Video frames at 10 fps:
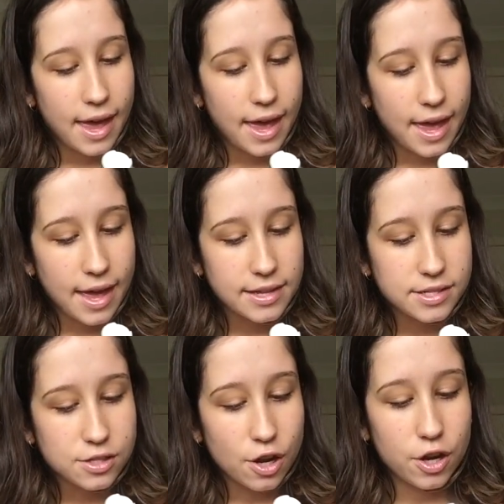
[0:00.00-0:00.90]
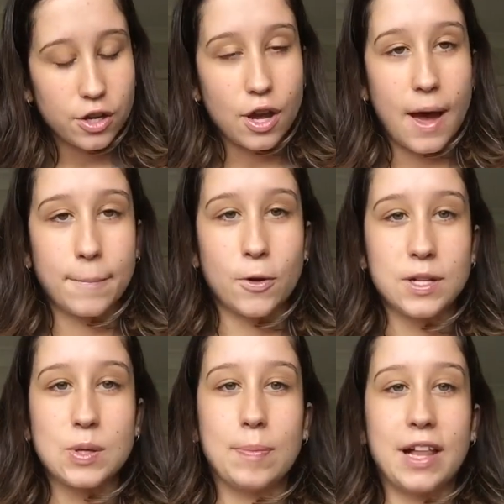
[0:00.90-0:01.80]
And so I'm
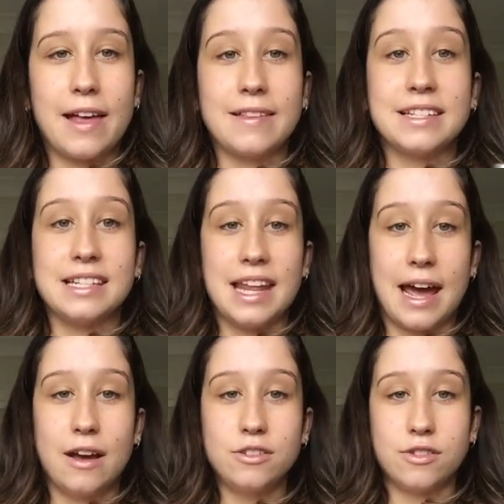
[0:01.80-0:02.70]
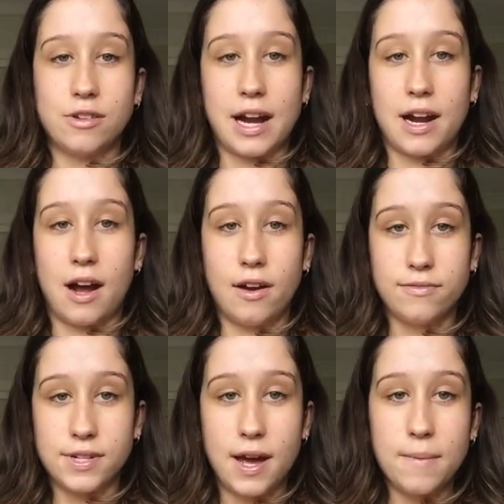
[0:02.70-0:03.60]
going to apply this now straight
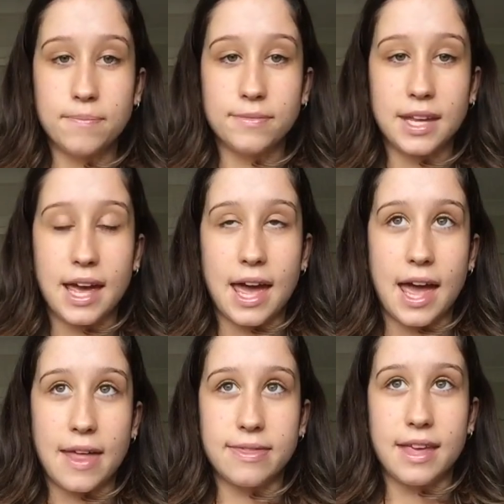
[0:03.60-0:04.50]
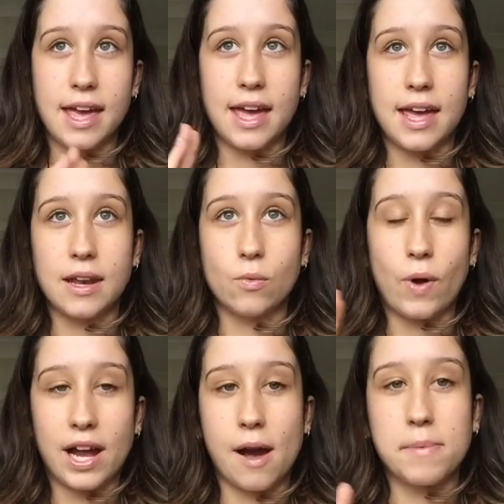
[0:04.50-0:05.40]
after, and then
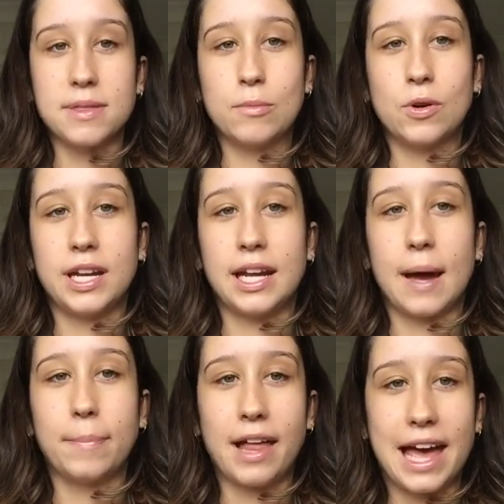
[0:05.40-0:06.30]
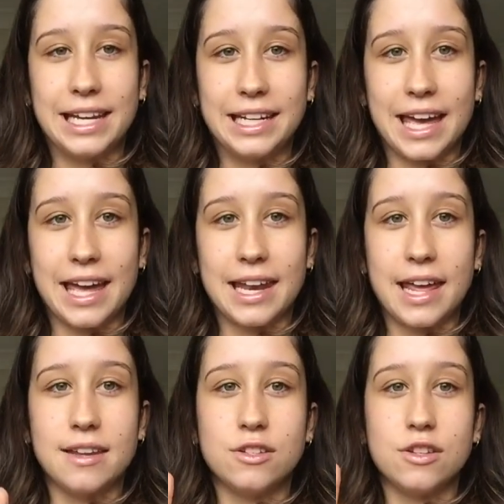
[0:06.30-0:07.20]
wake up in the morning, apply it again,
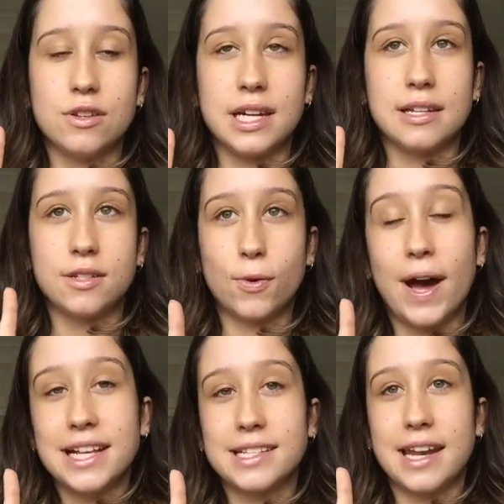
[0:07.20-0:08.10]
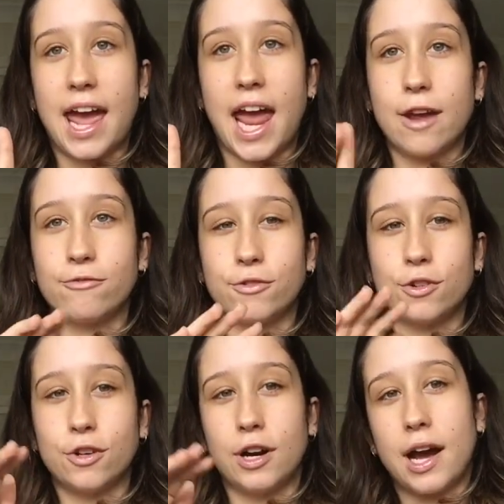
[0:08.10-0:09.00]
and do it twice a day
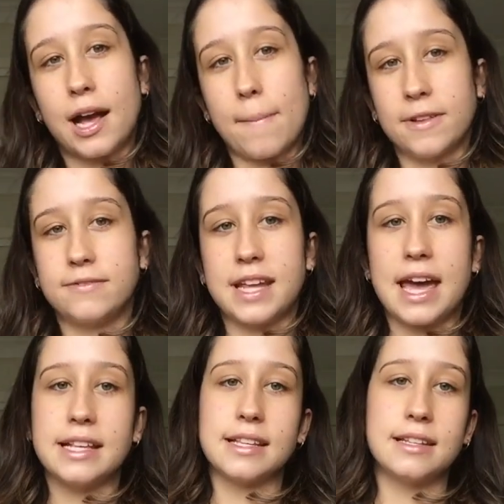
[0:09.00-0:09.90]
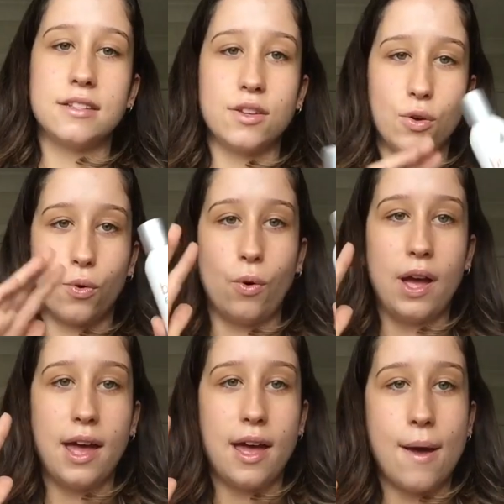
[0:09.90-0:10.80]
for a couple of days until
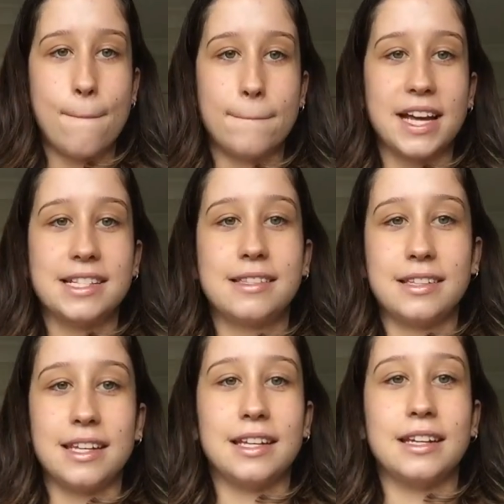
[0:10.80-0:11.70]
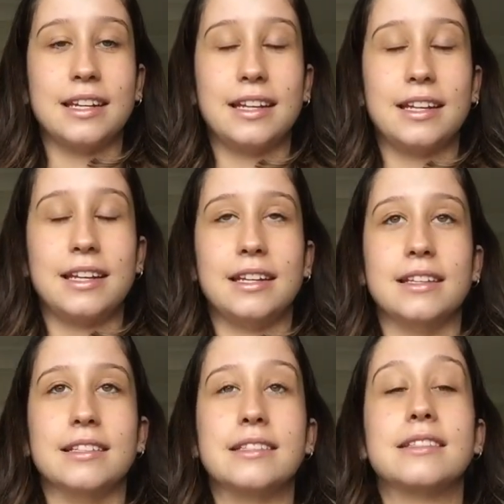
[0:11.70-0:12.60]
my skin
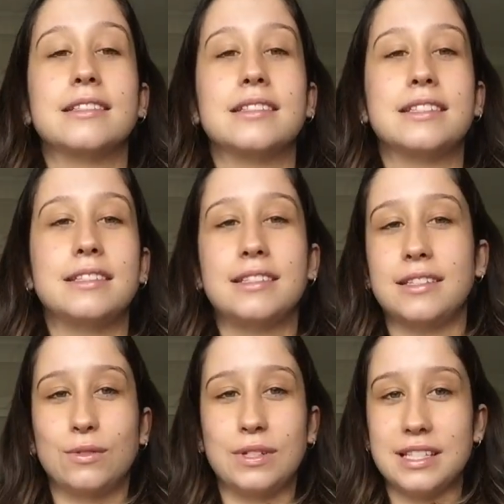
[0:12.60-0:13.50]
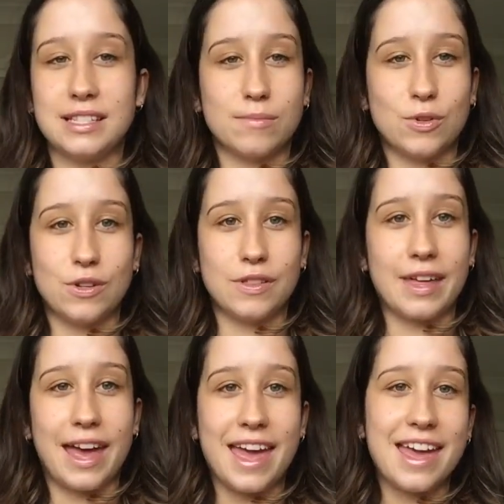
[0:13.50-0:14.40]
is silky smooth
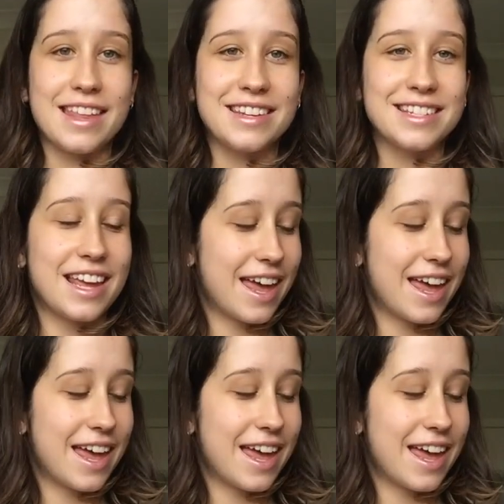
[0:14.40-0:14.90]
and